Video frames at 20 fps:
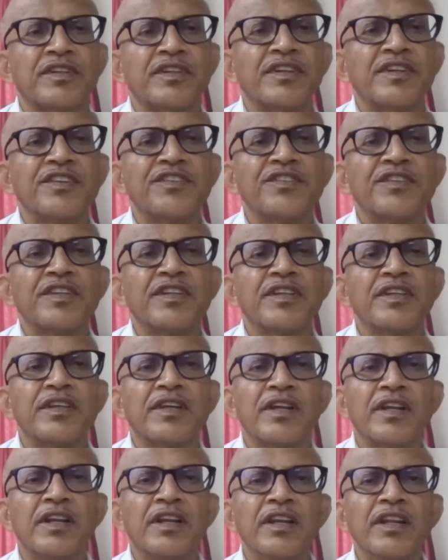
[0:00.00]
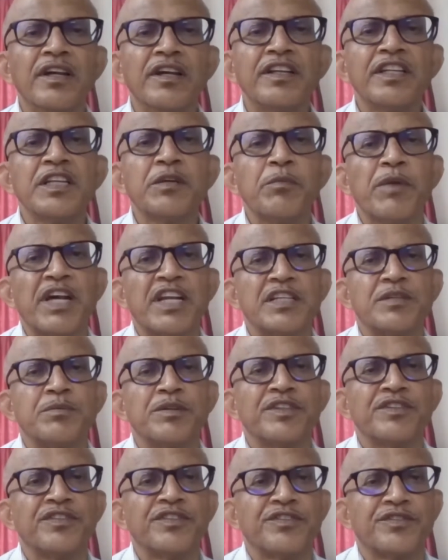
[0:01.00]
is the learning
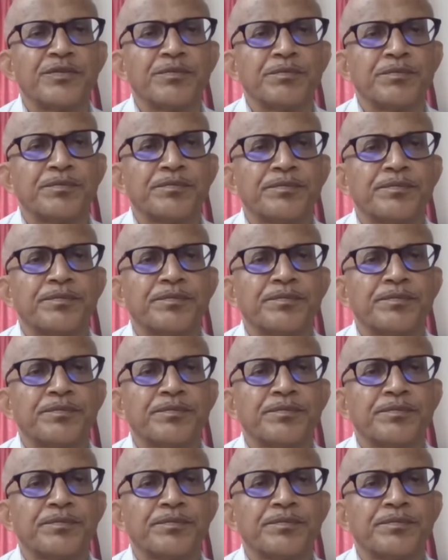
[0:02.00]
management system.